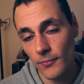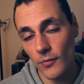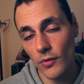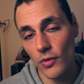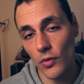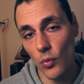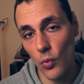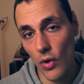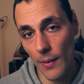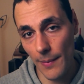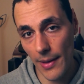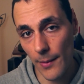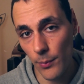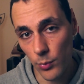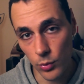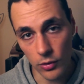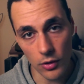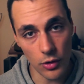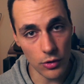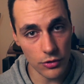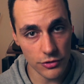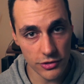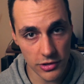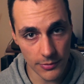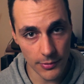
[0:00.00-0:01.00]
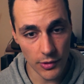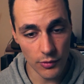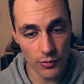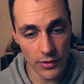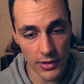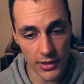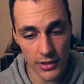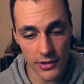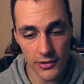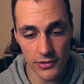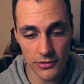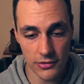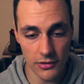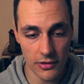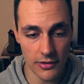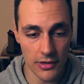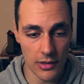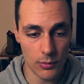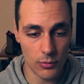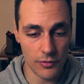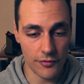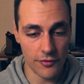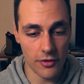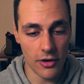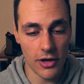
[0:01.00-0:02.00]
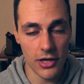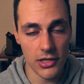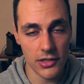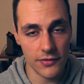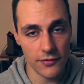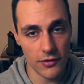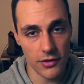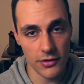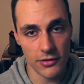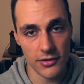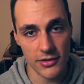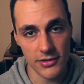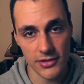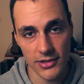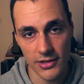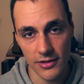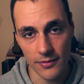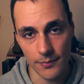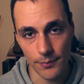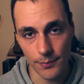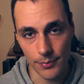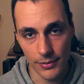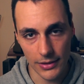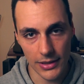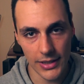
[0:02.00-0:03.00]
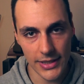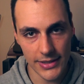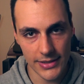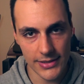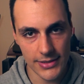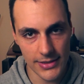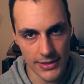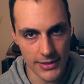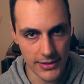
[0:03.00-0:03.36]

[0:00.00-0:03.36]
the web app will also be ready so that we've kind of got this complete